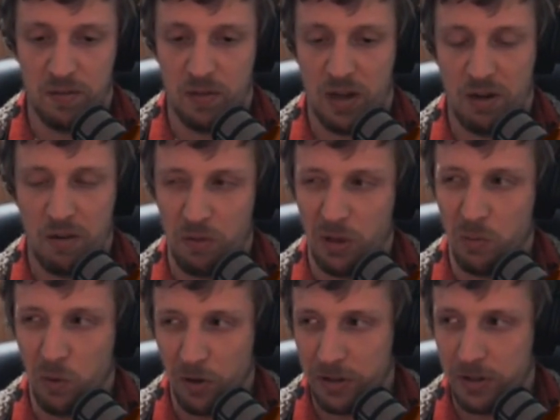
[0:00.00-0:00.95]
I don't really
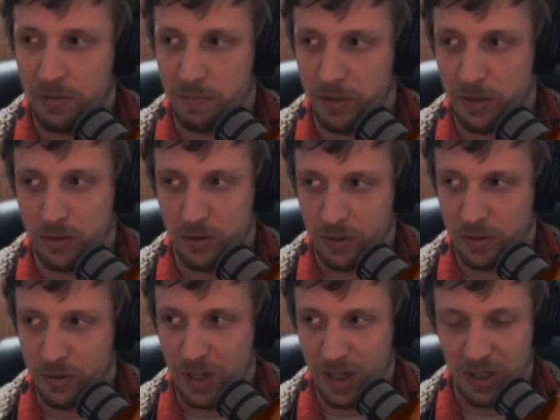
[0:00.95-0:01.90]
want it because
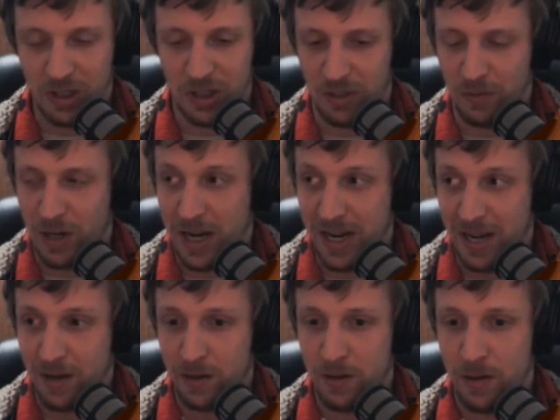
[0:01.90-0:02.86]
it's kind of shit right
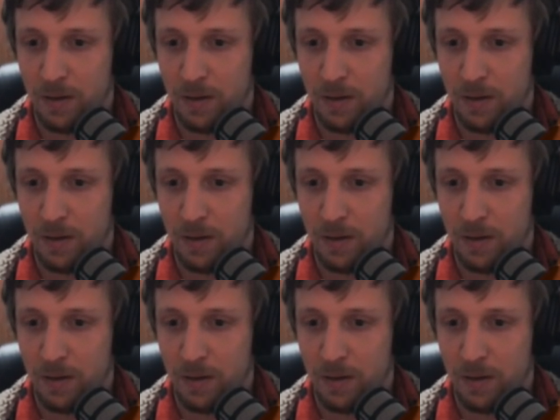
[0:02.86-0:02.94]
now.